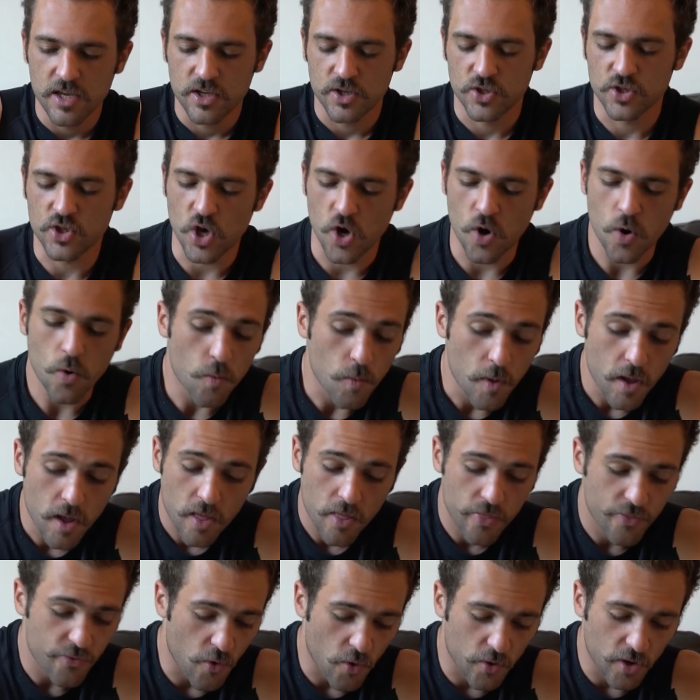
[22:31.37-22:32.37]
So
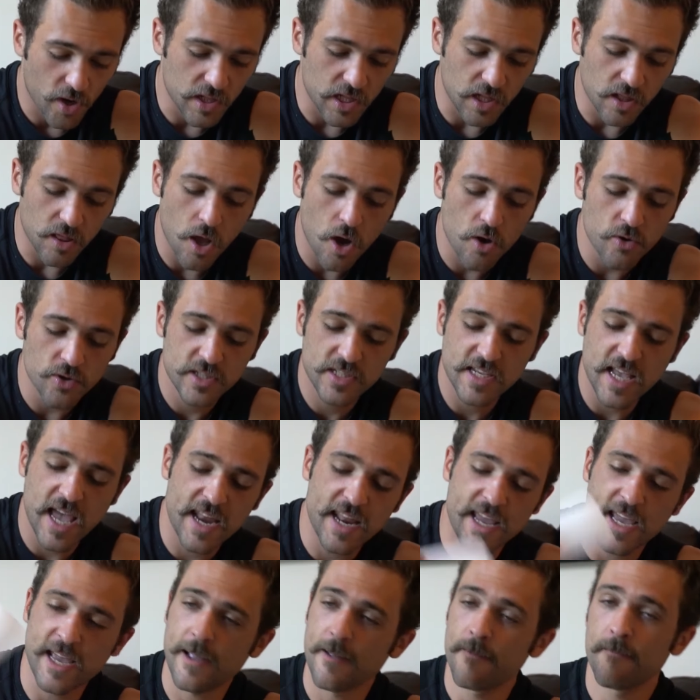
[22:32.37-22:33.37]
throw it on the low
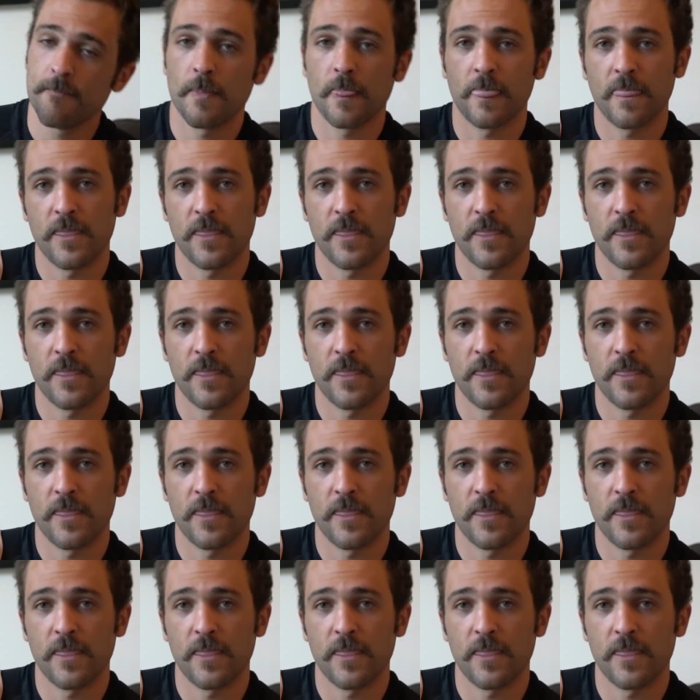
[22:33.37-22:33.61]
setting,